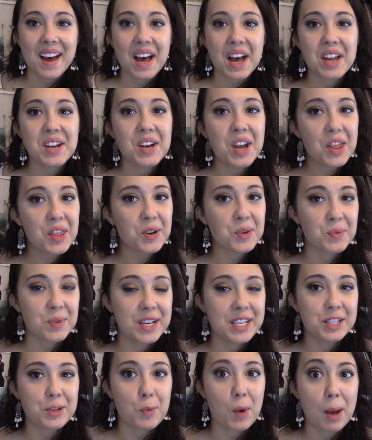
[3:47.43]
Another
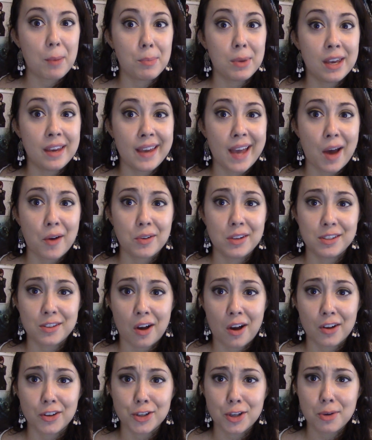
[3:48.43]
reason why being out is
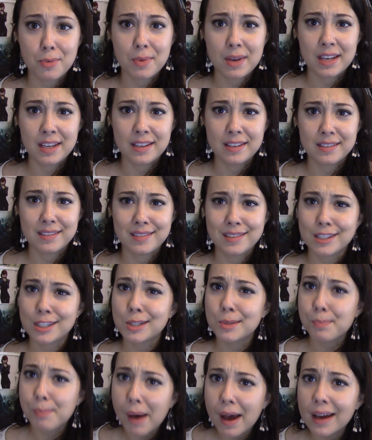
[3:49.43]
awesome is,
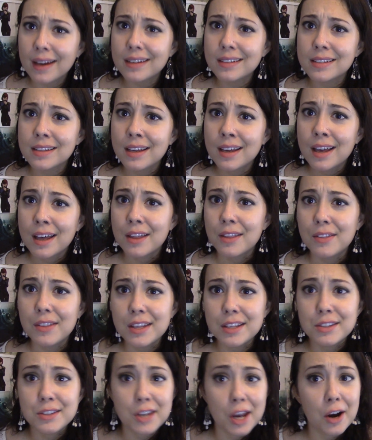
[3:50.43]
despite
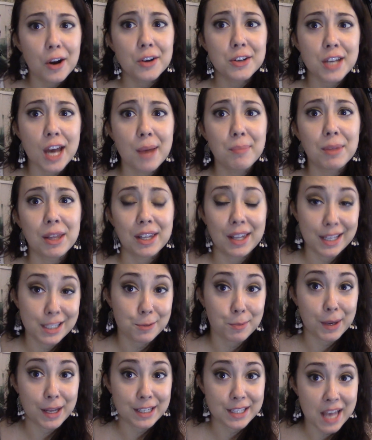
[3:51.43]
the stereotype that
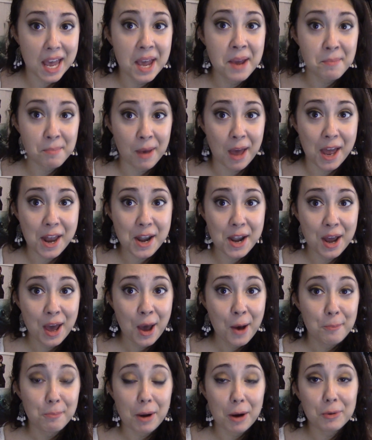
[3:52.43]
lesbians hate men,
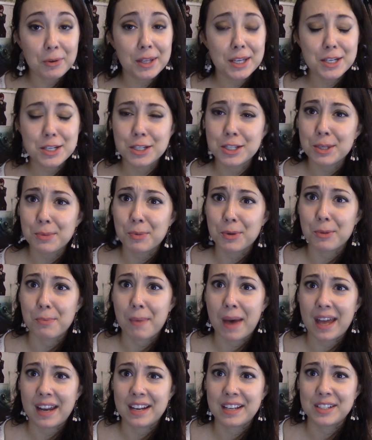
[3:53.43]
my relationship with
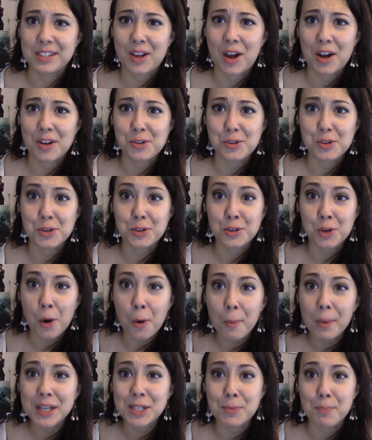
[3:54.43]
men has gotten so
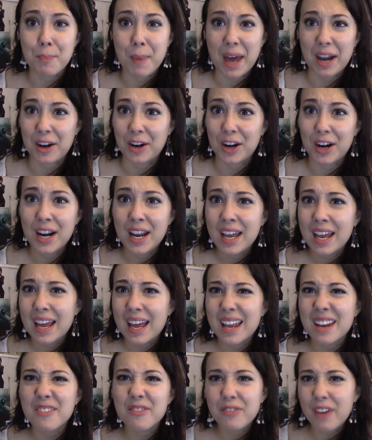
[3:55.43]
much better.
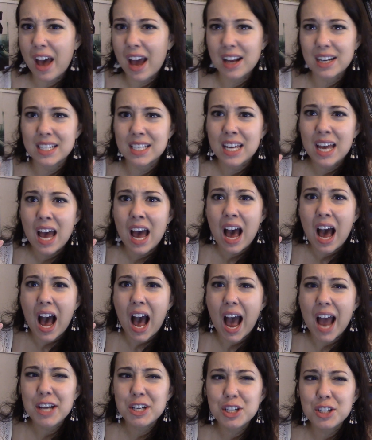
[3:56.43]
In fact,
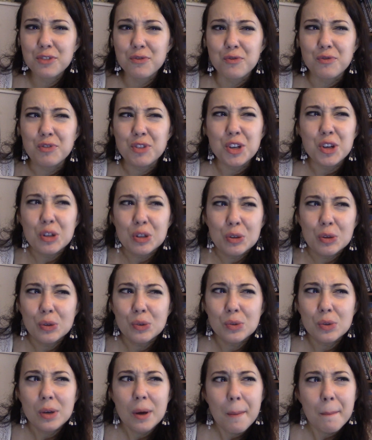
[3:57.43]
I just
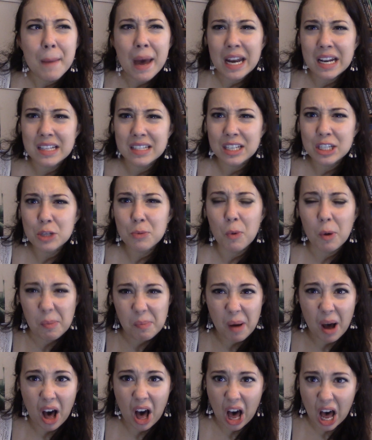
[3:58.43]
view men in such a more
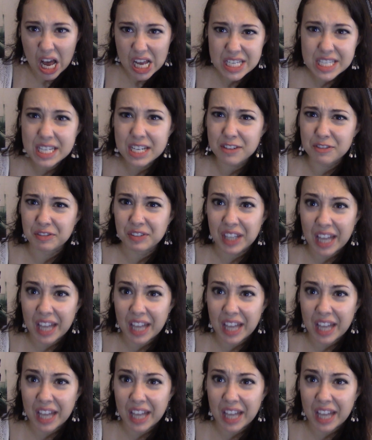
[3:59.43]
positive